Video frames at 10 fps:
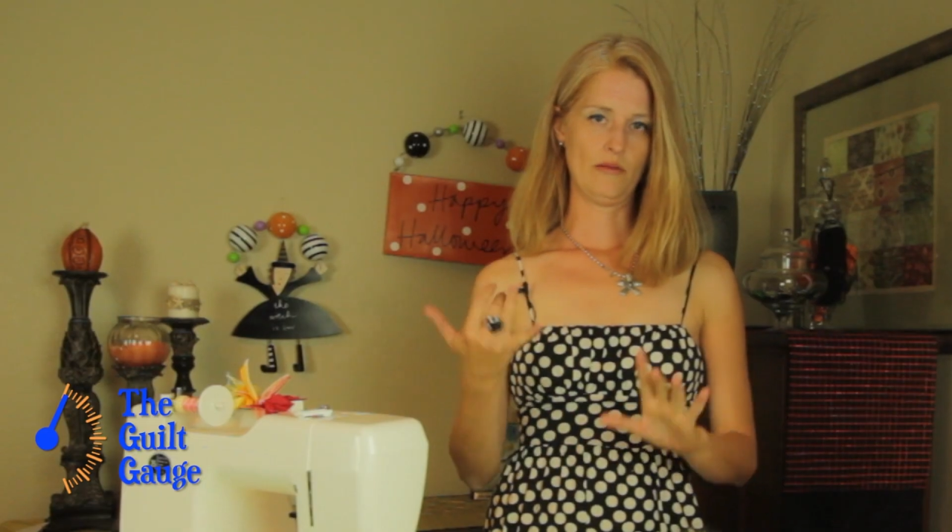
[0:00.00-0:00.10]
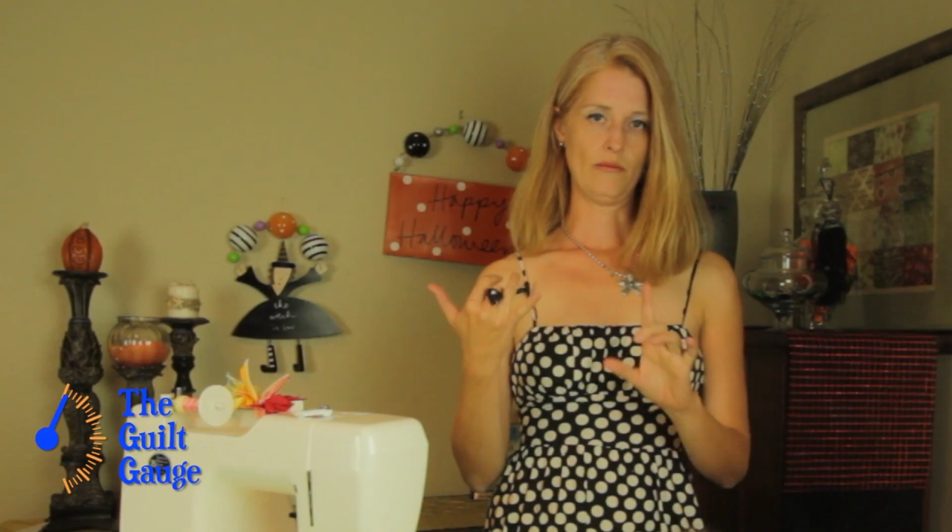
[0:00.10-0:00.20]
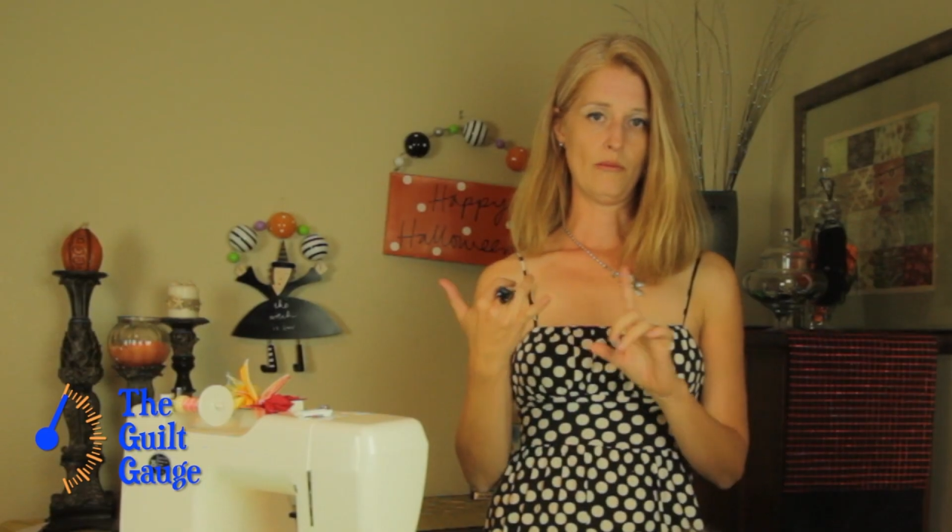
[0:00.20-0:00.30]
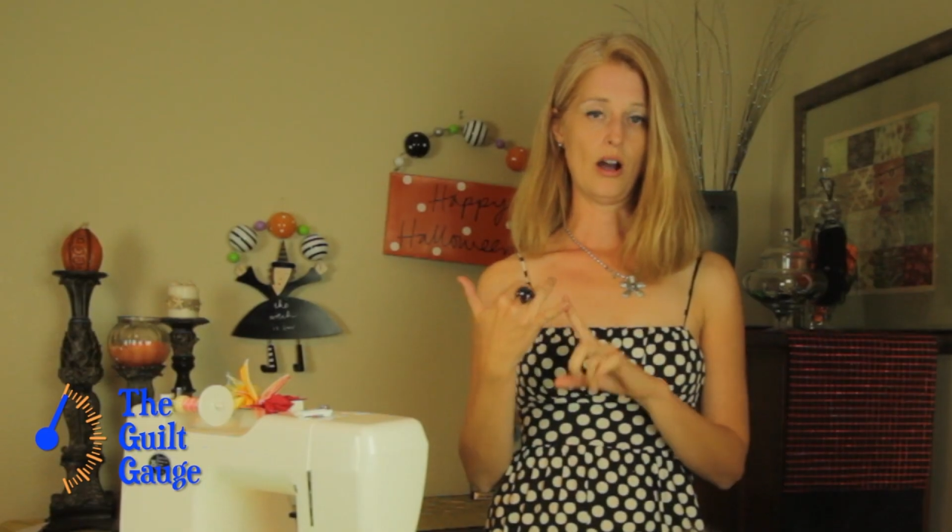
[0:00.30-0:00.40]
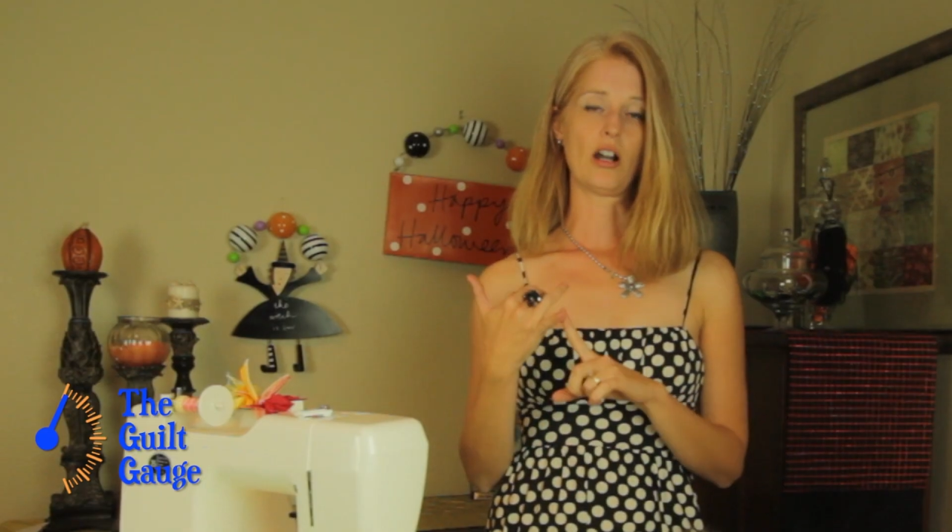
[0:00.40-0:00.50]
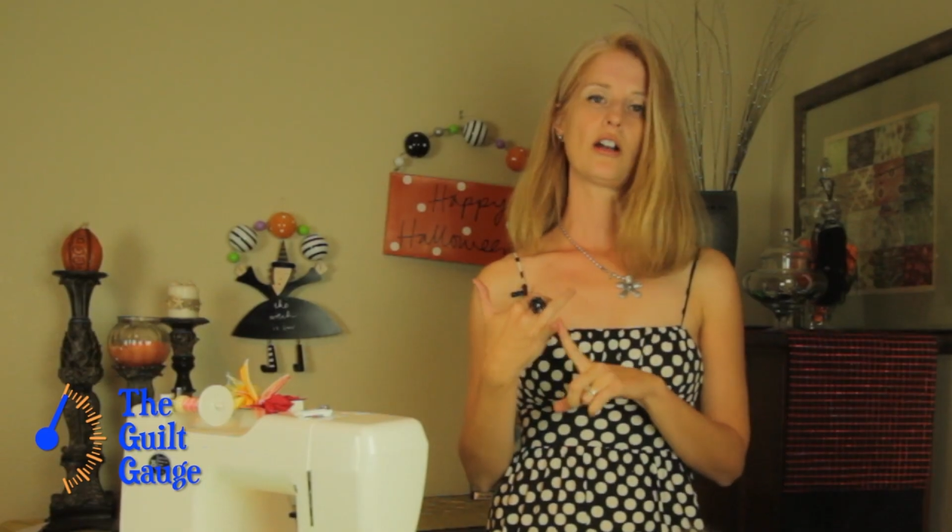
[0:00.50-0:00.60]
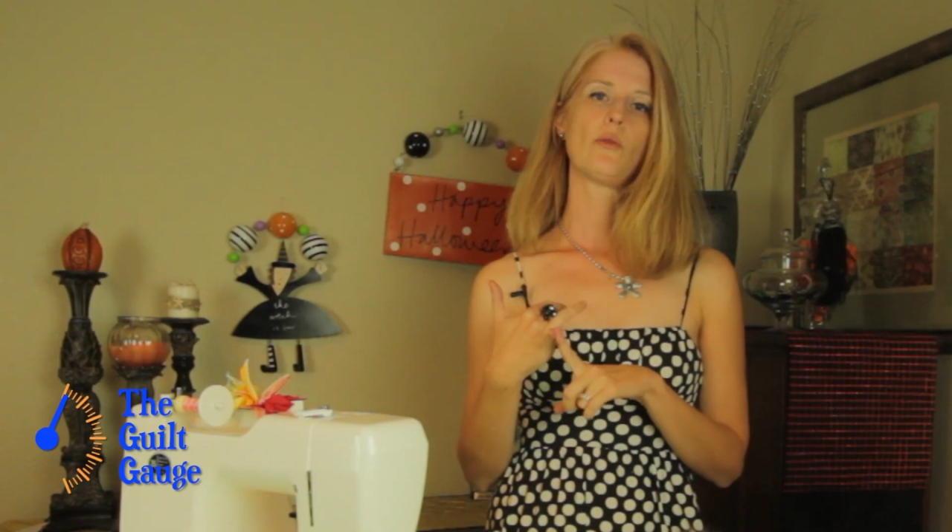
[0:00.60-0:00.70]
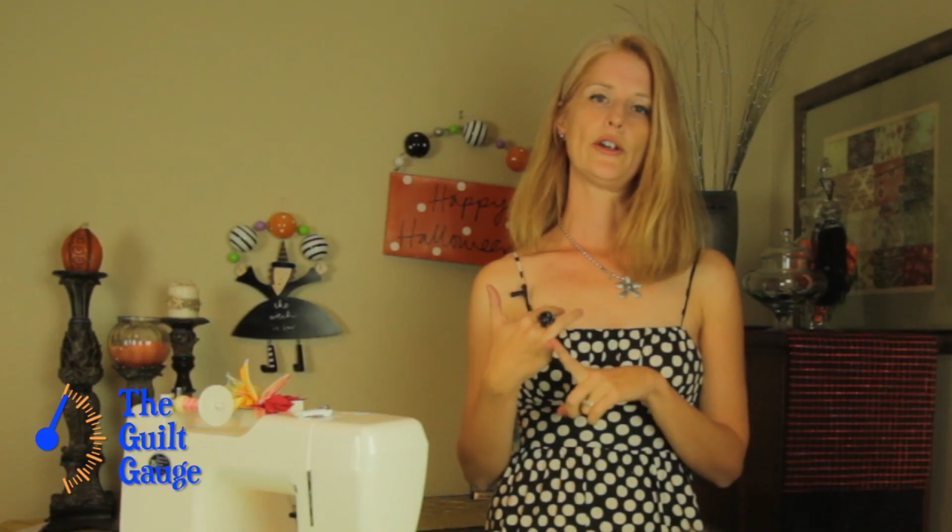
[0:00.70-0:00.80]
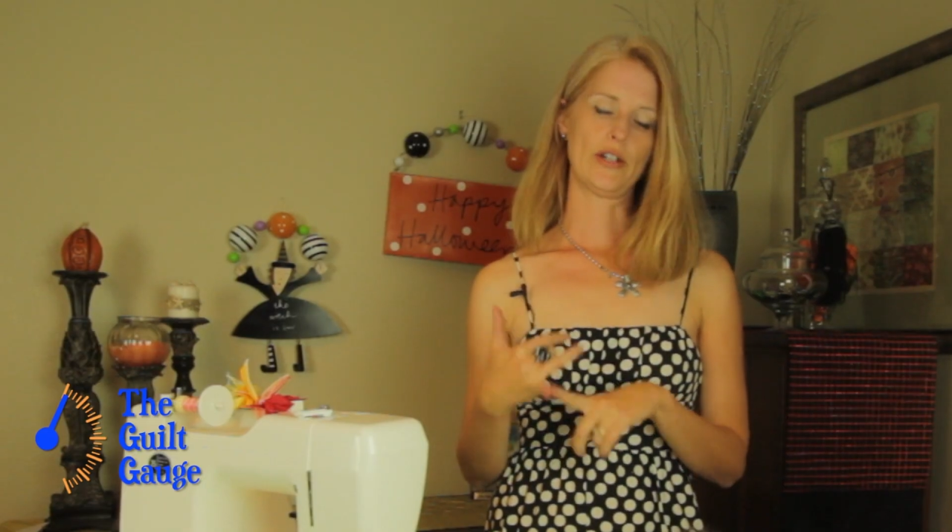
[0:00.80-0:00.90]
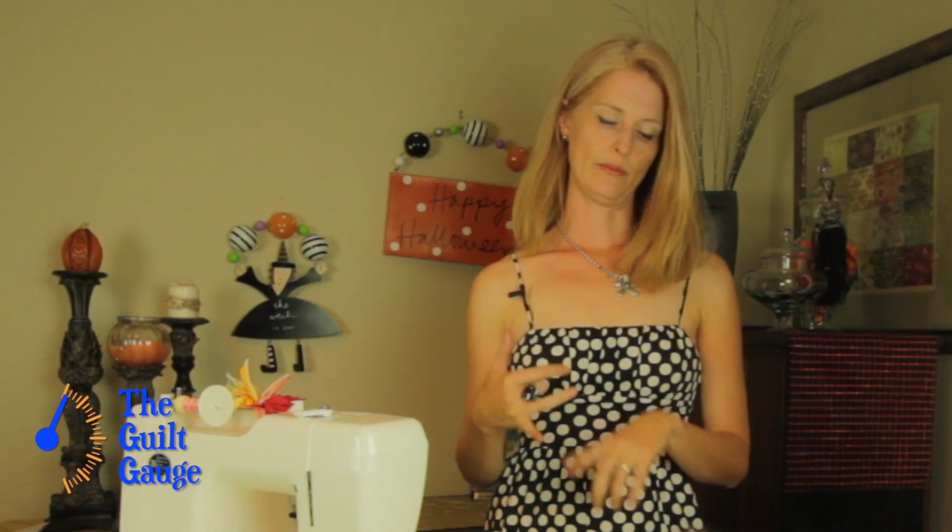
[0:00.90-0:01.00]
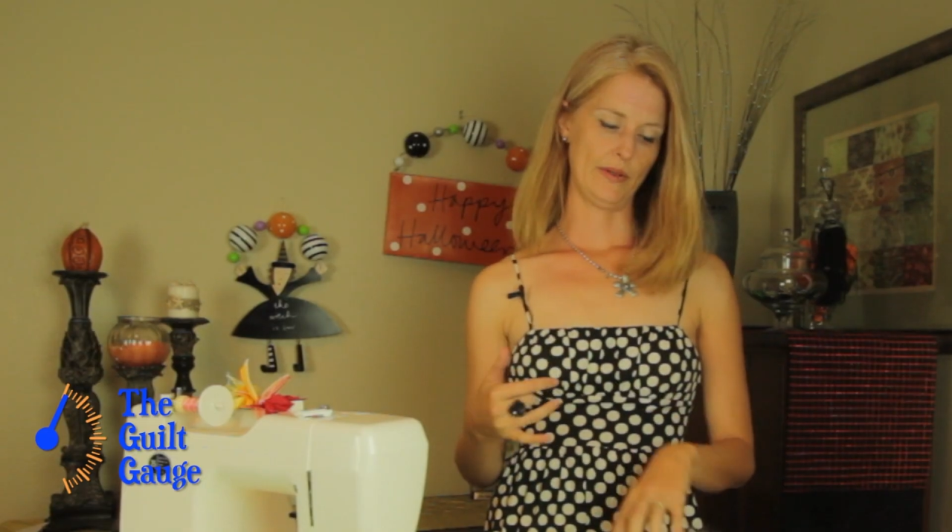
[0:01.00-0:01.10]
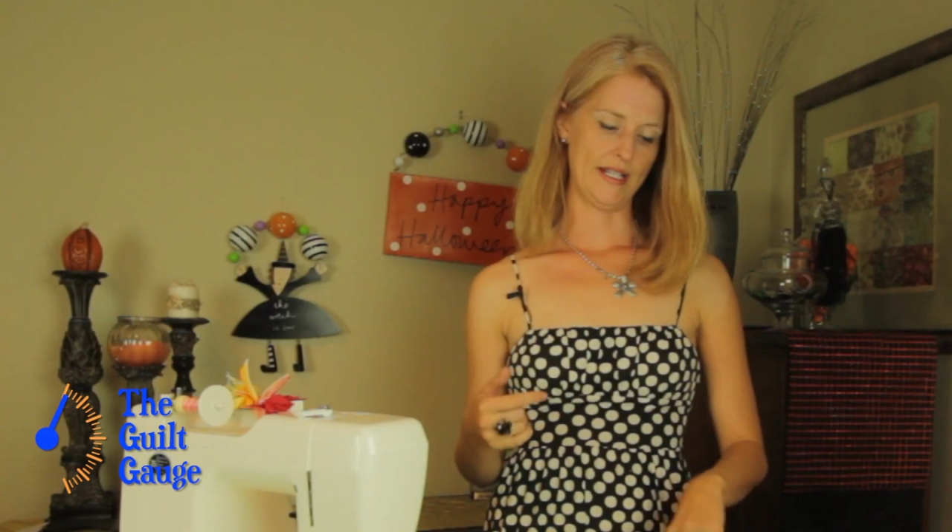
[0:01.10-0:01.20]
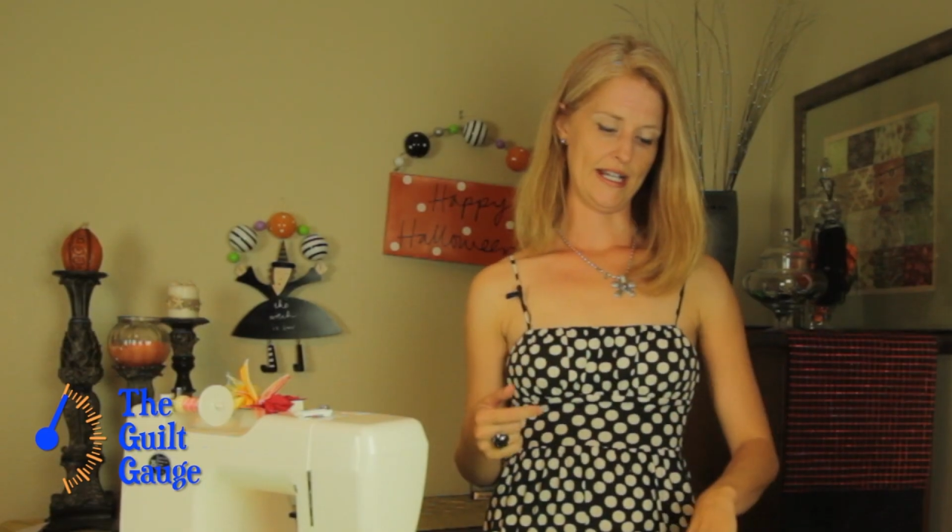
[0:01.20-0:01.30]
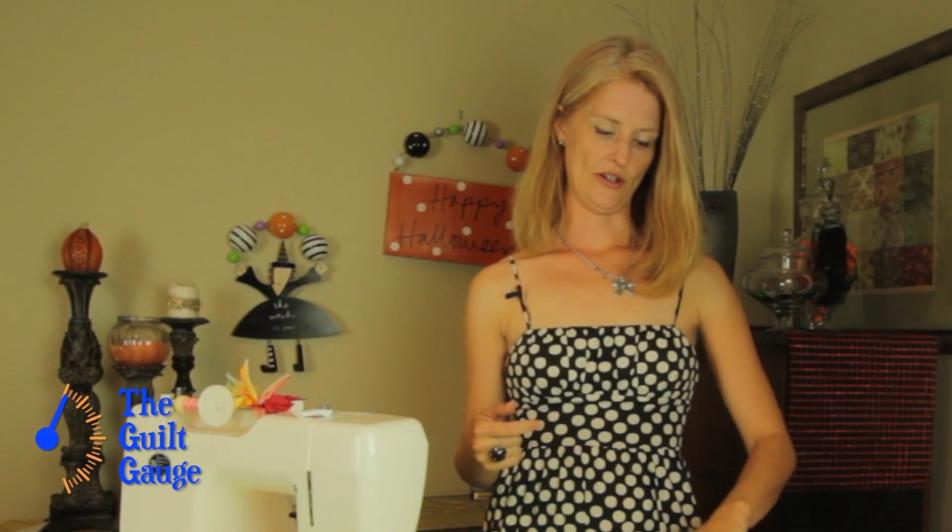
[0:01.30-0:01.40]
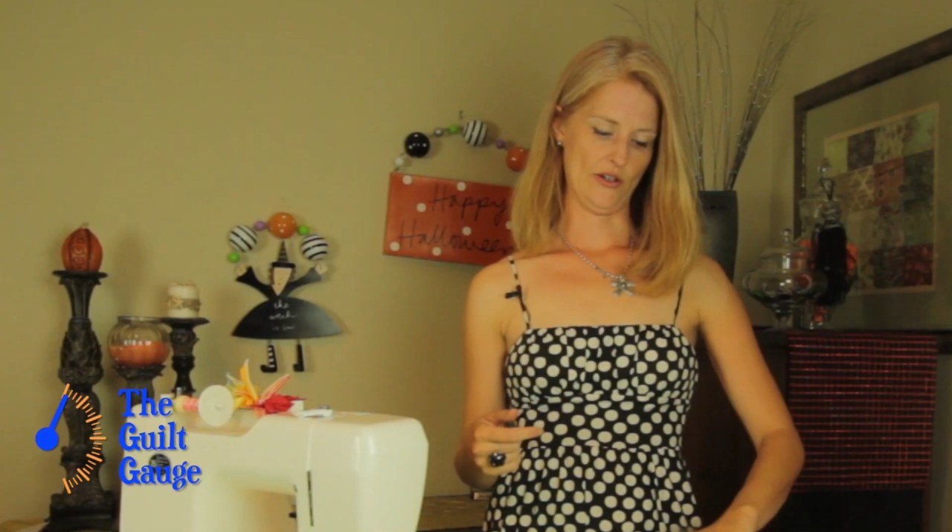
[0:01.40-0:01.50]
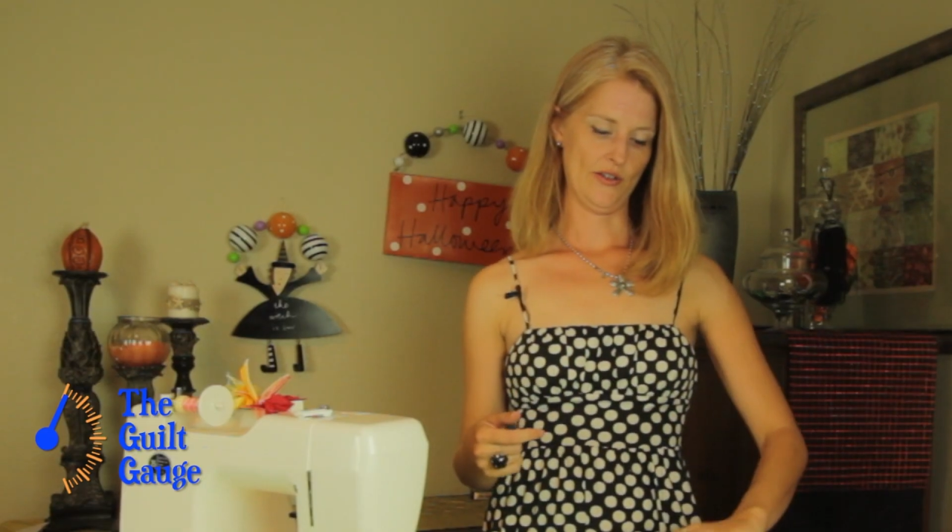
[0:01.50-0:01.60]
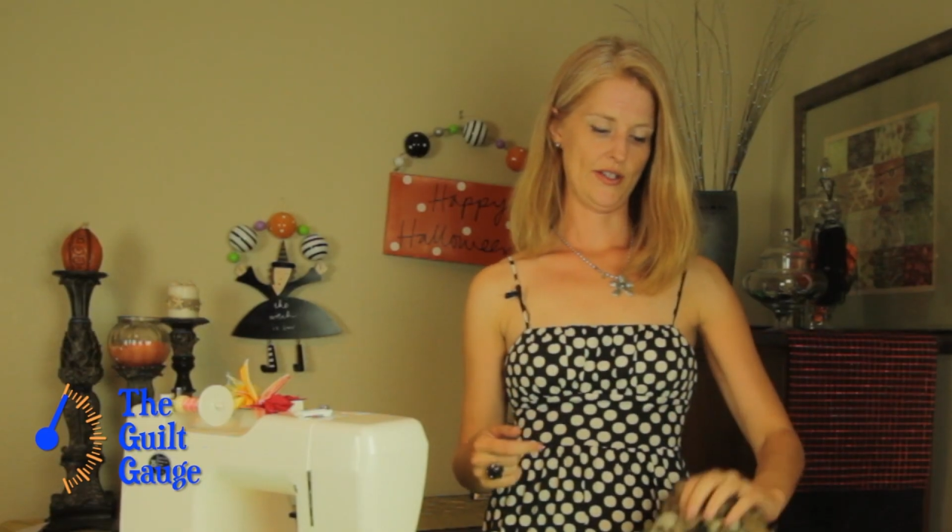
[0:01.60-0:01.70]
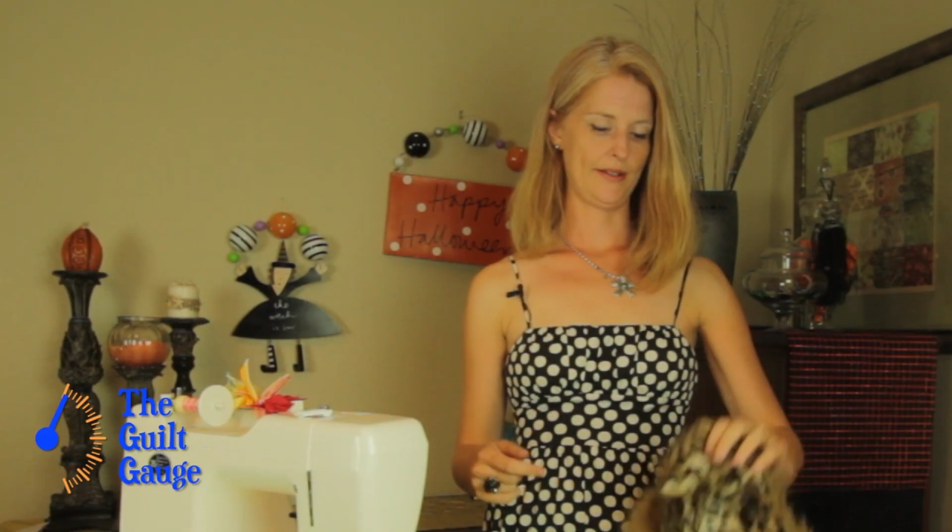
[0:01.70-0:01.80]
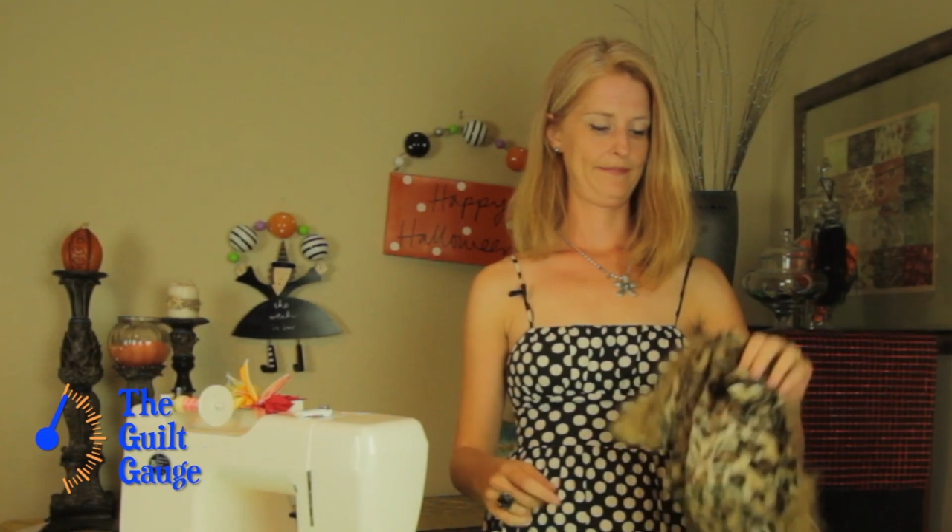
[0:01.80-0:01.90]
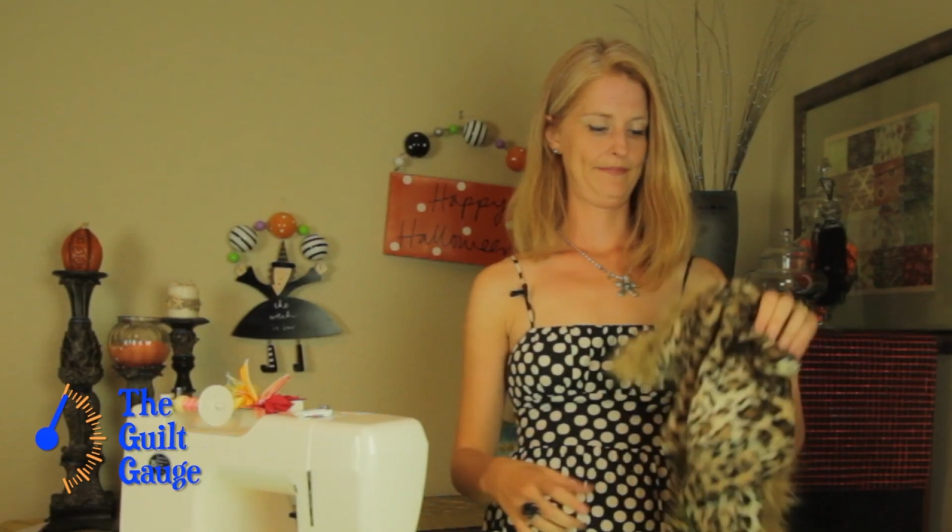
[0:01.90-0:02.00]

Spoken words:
Mark where you're gonna put the ears